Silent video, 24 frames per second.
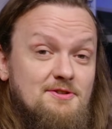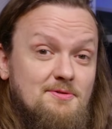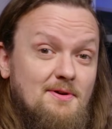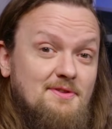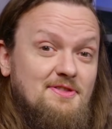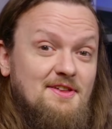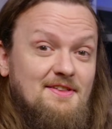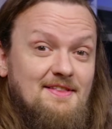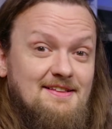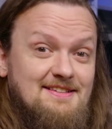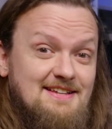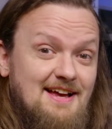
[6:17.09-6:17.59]
So I
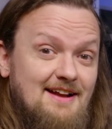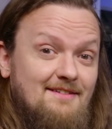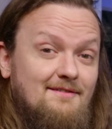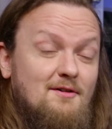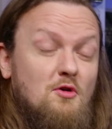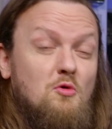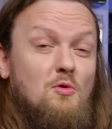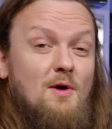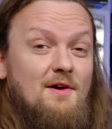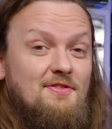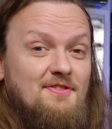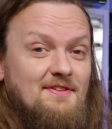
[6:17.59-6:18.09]
think that's kind of
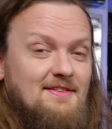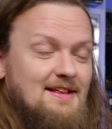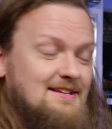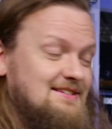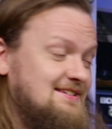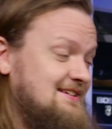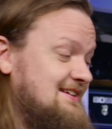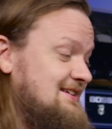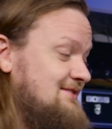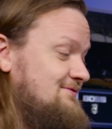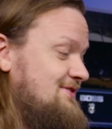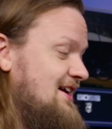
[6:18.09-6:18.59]
cool. I think
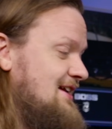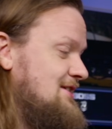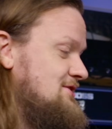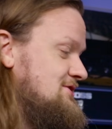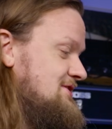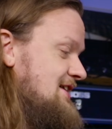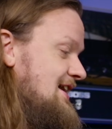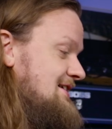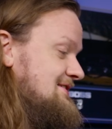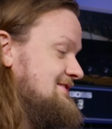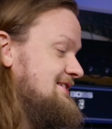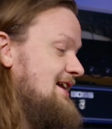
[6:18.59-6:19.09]
that's an advantage
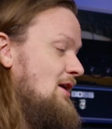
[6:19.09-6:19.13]
it has.